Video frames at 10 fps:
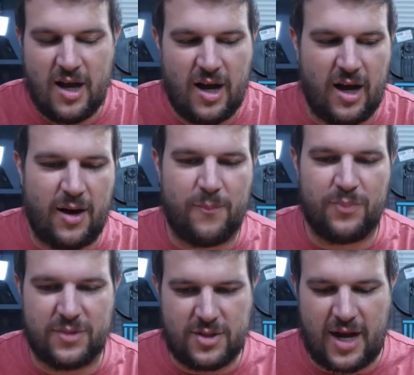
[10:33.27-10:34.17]

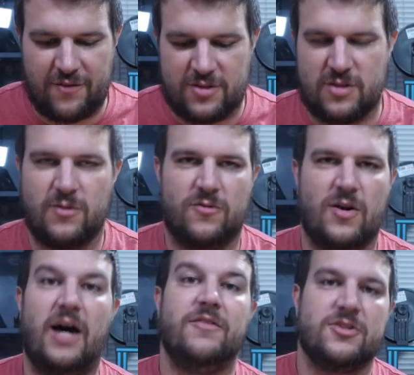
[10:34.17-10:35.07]
Obviously, for
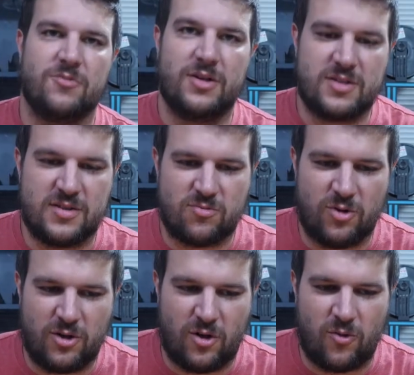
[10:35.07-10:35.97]
obvious reasons,
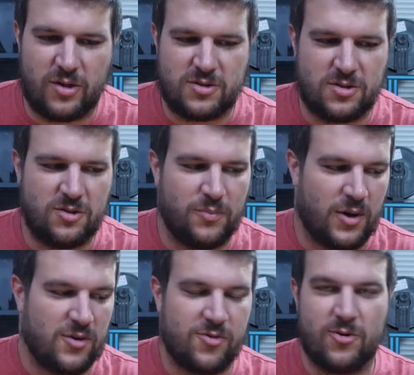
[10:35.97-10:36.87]
we don't want to
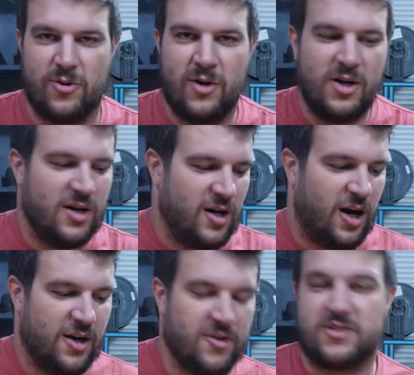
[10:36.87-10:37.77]
burn through
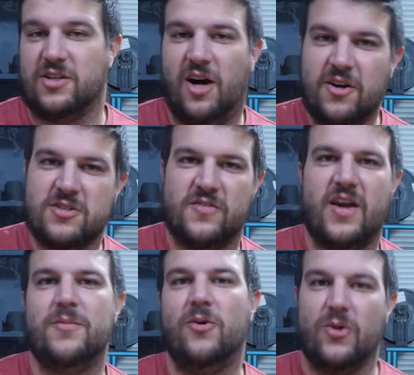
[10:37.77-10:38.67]
hundreds and hundreds of
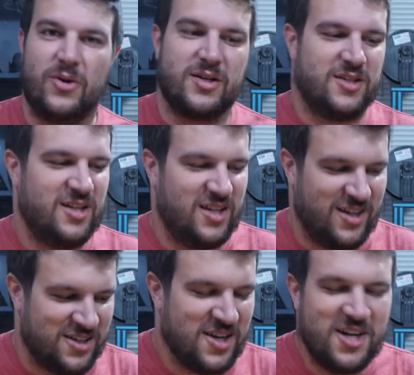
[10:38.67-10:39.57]
ammo. We want
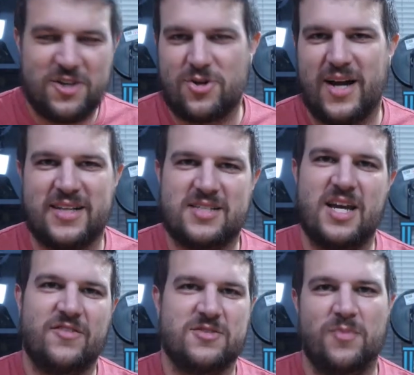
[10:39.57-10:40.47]
to try and
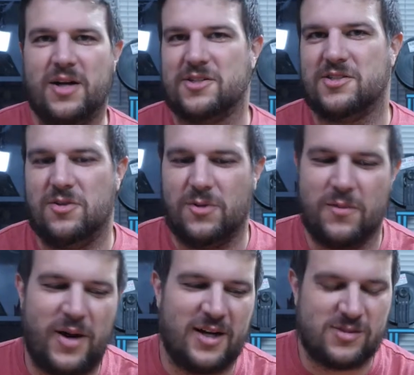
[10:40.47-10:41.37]
save as much as humanly
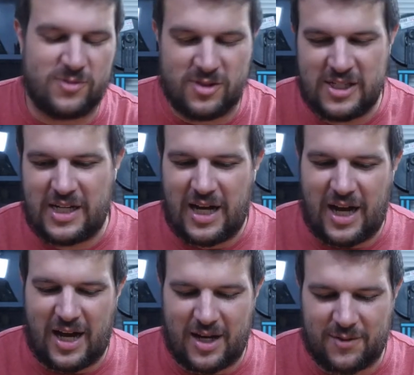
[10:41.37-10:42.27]
possible.
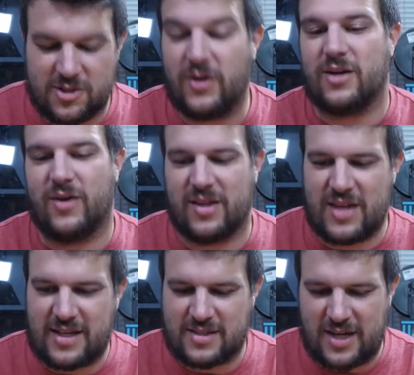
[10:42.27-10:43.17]
So anyway,
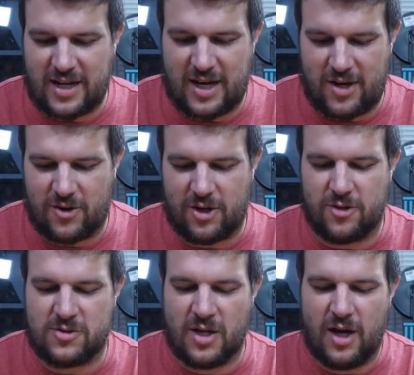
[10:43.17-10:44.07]
that's kind of how it
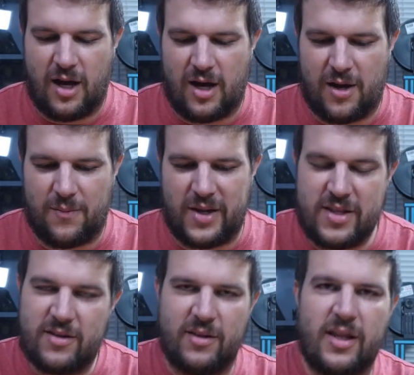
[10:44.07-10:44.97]
goes. And
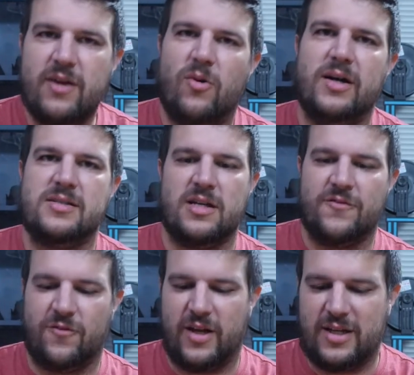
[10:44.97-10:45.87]
then likewise,
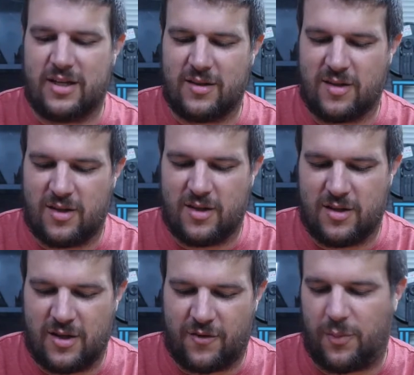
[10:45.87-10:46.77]
if
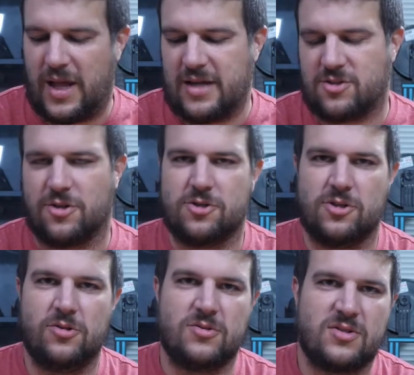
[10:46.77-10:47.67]
a blaster
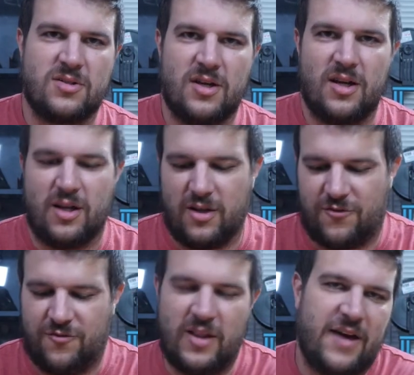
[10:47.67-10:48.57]
shoots
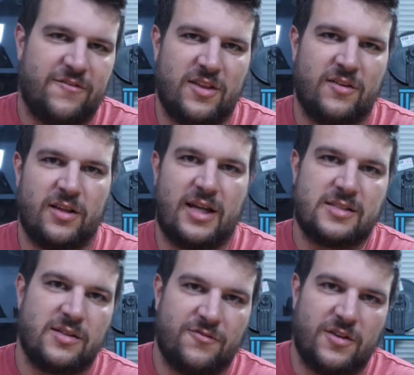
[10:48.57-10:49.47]
less than
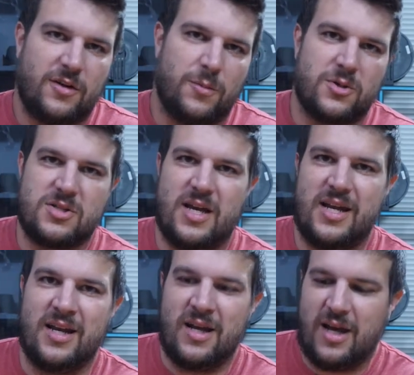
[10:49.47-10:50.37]

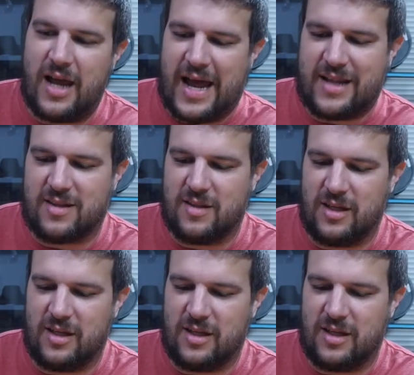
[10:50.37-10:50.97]
50% at